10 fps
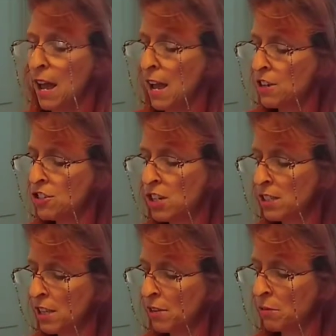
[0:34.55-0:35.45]
And she
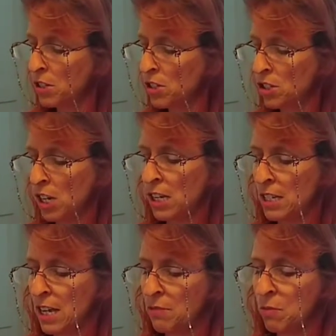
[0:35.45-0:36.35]
said what she
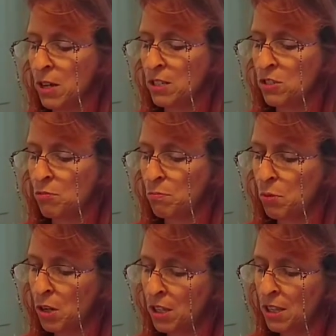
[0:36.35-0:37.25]
did was to
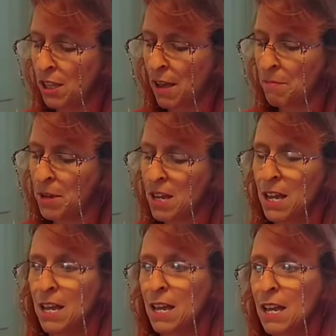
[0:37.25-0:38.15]
put them
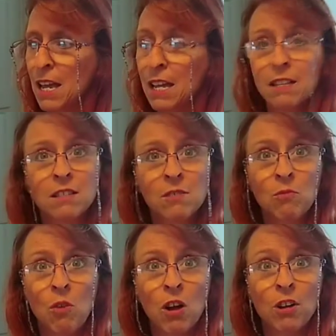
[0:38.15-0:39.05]
in
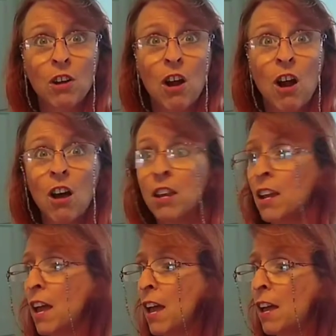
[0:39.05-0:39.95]
some water on
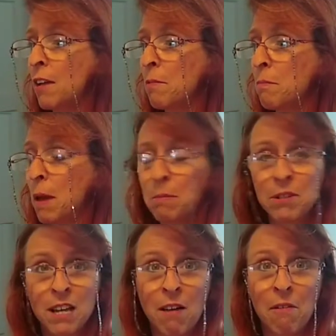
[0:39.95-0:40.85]
a paper
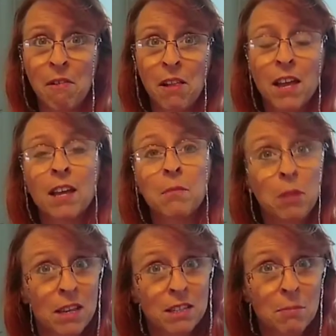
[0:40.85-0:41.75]
towel in a
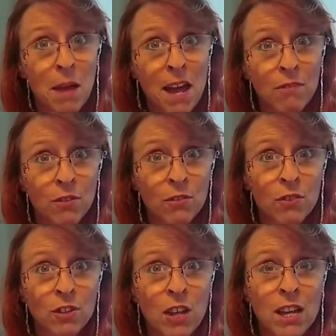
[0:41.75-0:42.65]
plastic bag for a
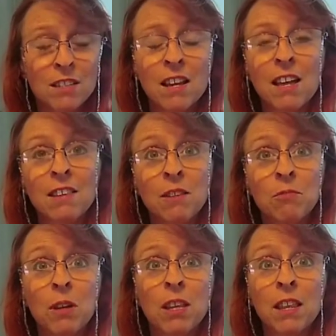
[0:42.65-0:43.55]
few days, and then
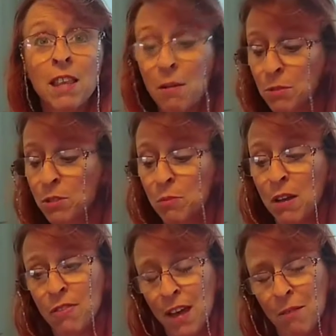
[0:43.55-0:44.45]
when they would
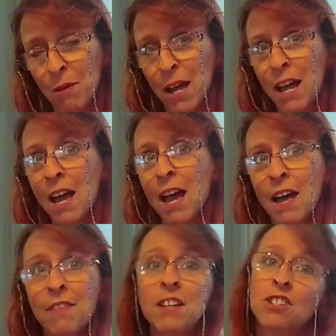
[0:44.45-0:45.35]
sprout that way,
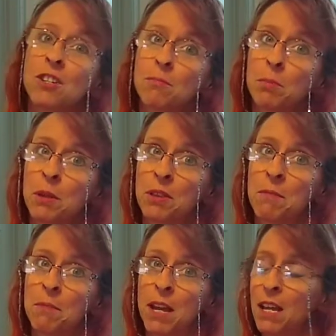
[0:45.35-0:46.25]
and then she'd put
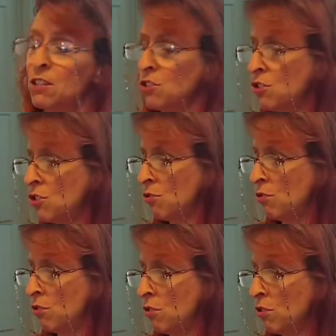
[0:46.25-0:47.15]
them into